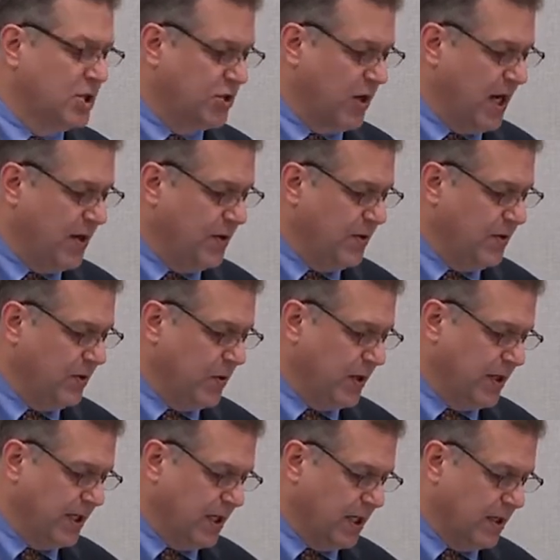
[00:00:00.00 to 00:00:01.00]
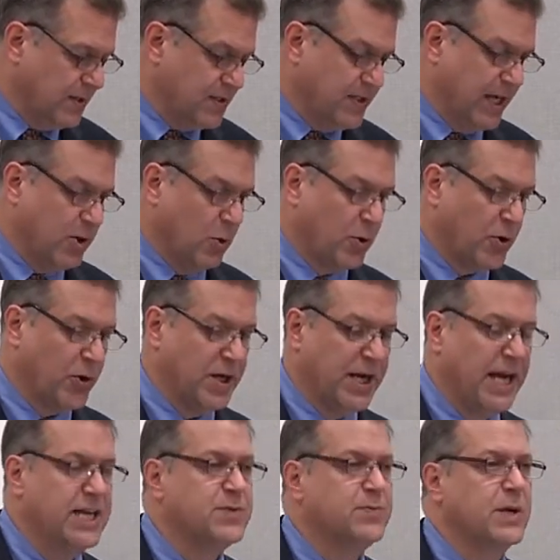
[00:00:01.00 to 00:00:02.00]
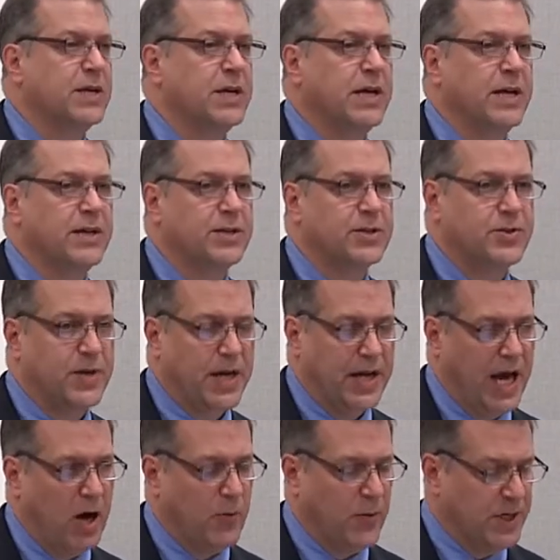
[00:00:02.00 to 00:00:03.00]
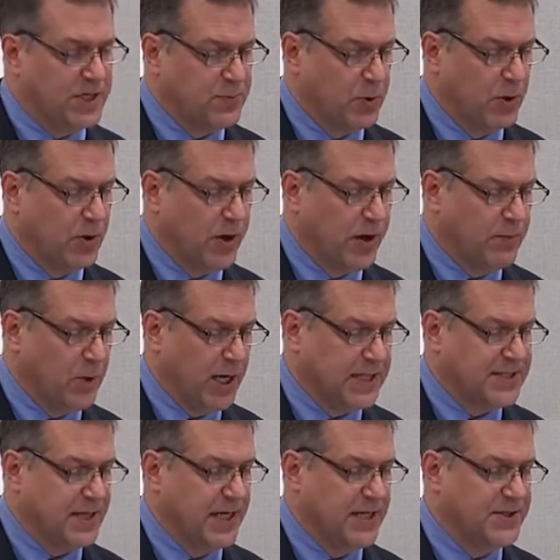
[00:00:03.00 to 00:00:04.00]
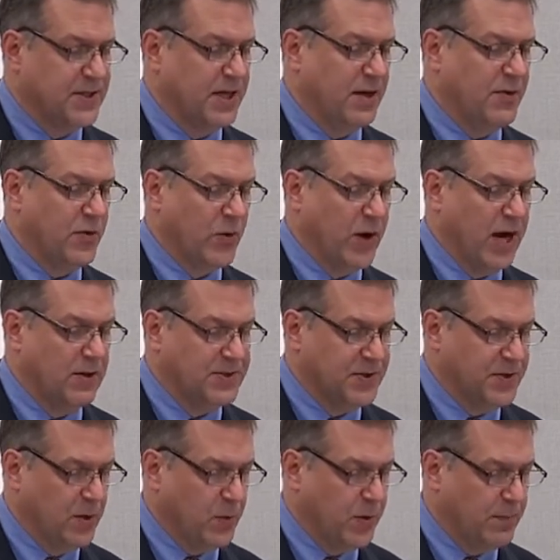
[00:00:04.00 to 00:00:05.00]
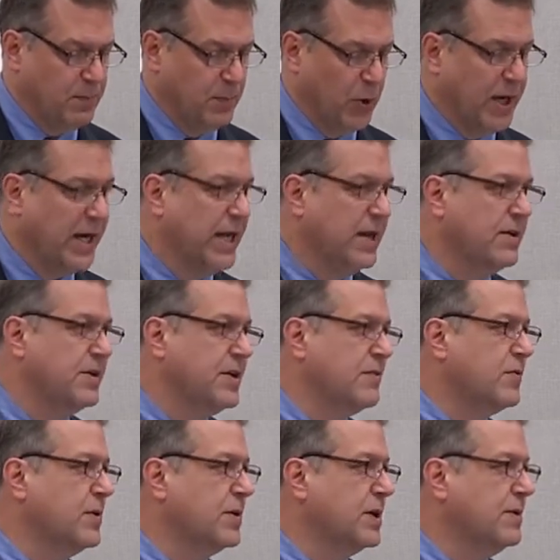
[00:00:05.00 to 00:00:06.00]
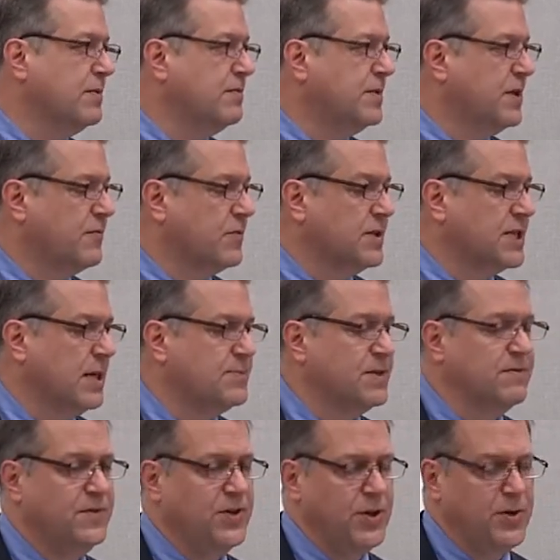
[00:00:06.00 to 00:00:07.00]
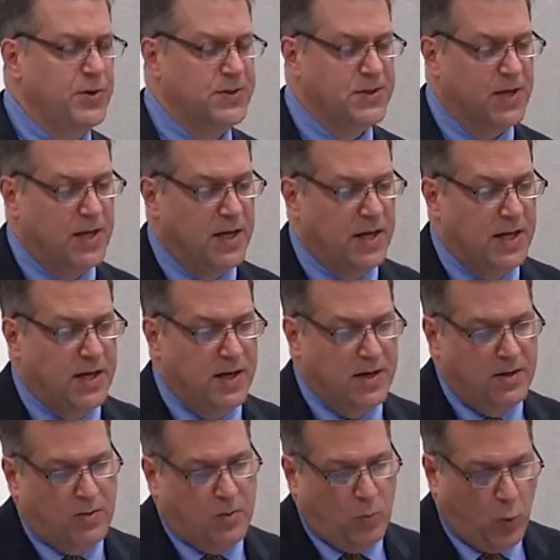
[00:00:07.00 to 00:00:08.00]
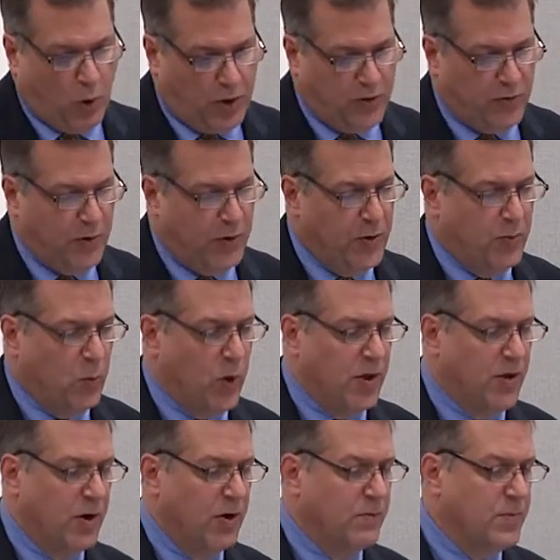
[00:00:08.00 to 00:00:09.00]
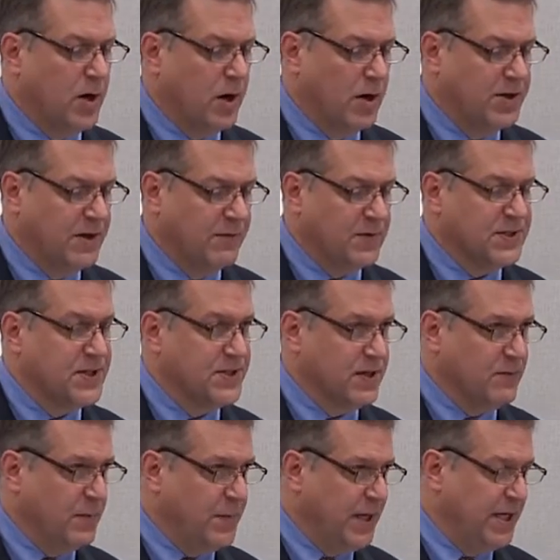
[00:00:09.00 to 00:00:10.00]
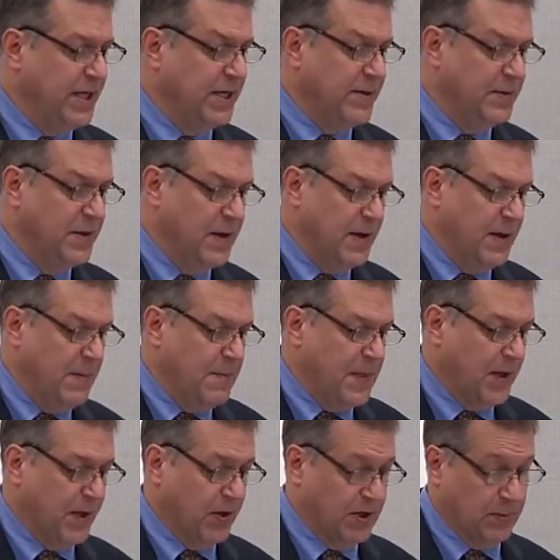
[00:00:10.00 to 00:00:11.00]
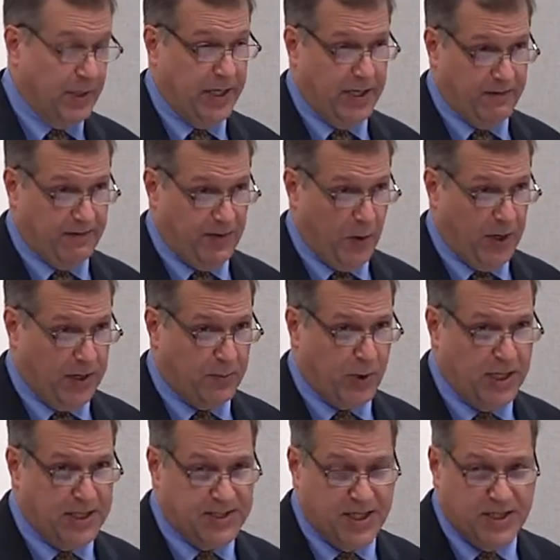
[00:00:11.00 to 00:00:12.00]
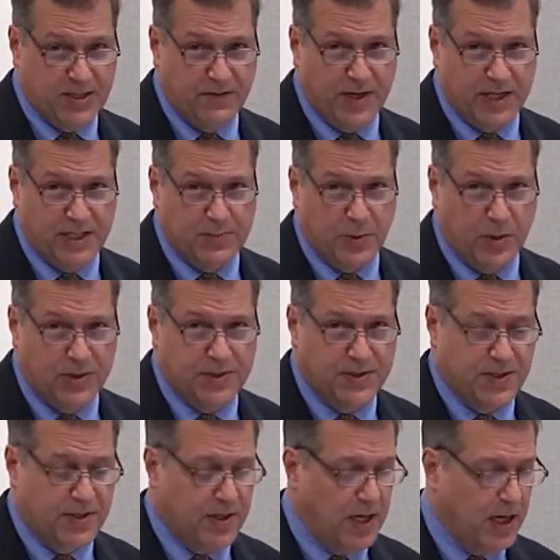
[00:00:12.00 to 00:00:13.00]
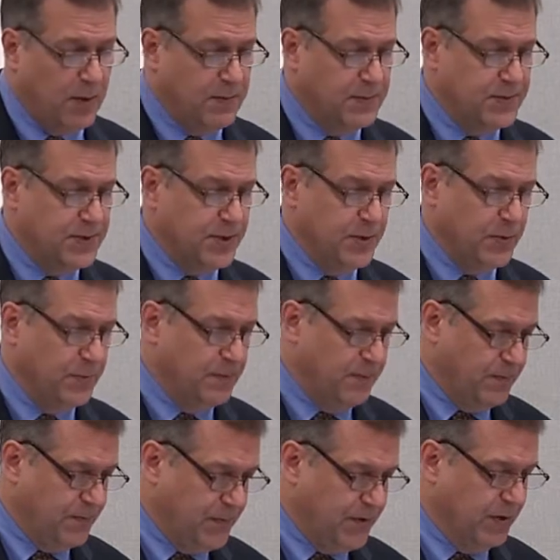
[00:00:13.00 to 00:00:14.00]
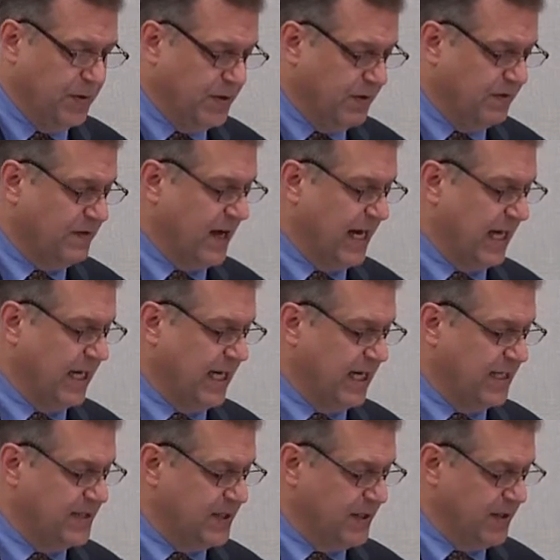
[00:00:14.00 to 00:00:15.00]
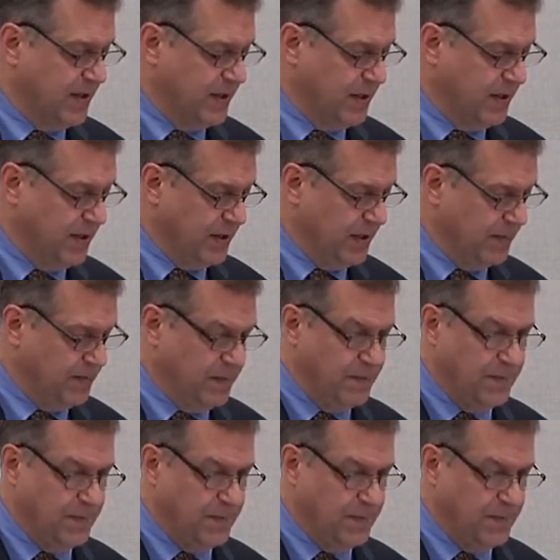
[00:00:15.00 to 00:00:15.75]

try to do a uh, stakeholder engagement and, and, outreach program process uh, throughout so that we bring in different, different types of views, work through where there are differences of opinion, and ultimately a voting process of experts um, to, to, to, finalize the,